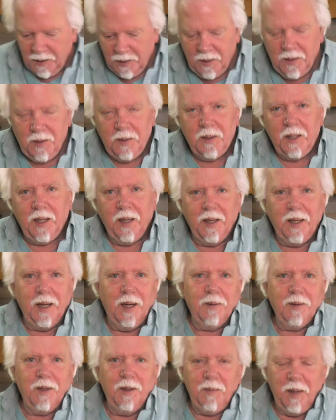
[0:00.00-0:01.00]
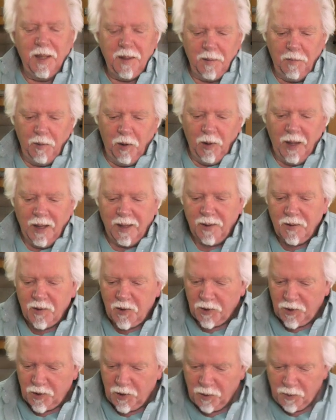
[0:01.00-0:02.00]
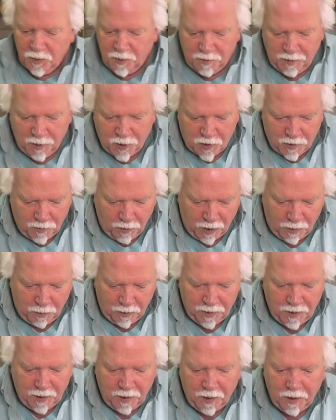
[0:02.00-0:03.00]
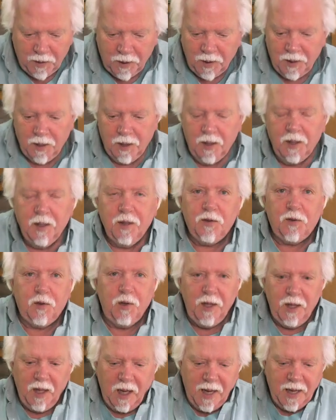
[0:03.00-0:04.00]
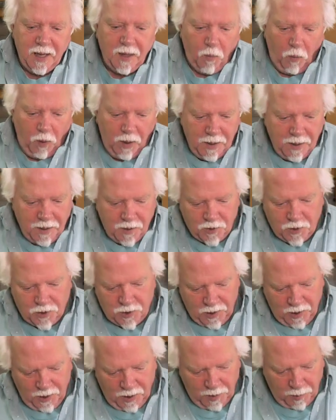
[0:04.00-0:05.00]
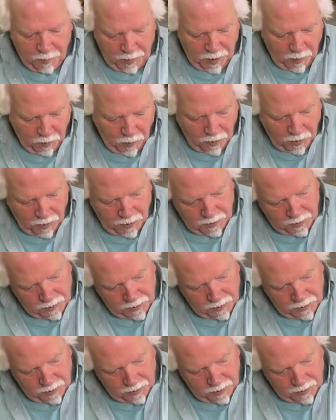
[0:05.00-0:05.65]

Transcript: Okay, I'm going to make the meringues. So first of all, I want the three egg whites in the bowl.